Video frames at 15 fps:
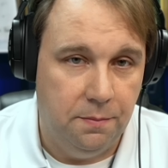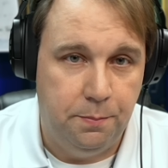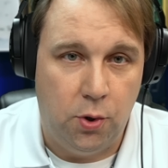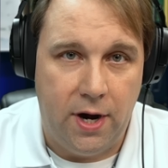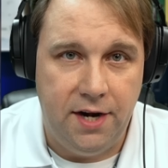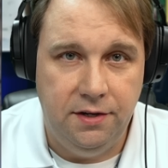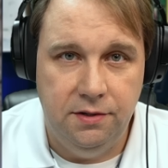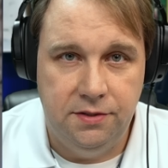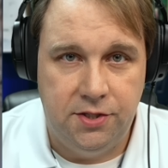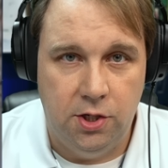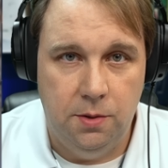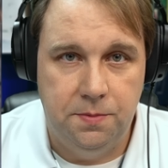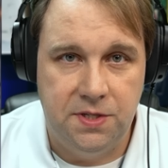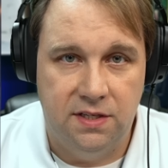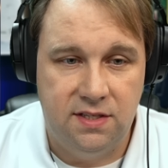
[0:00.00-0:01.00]
are brand new
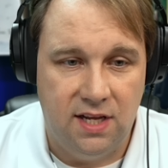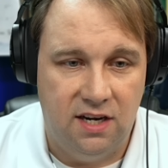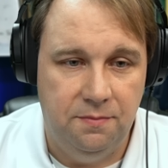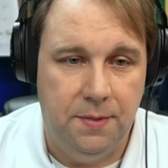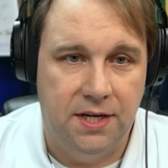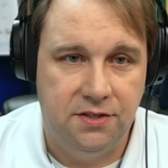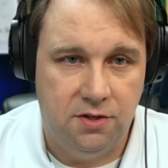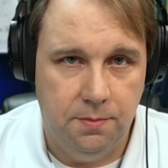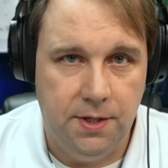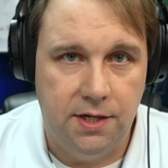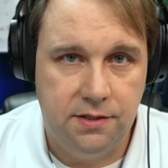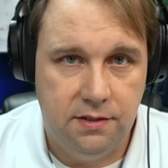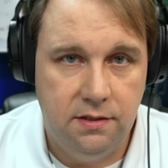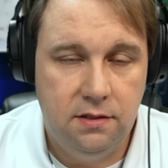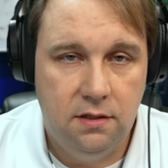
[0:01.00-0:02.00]
tubes inside of monster in?
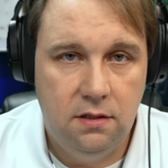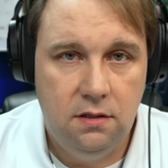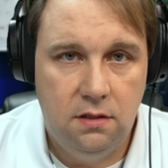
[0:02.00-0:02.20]
boxes.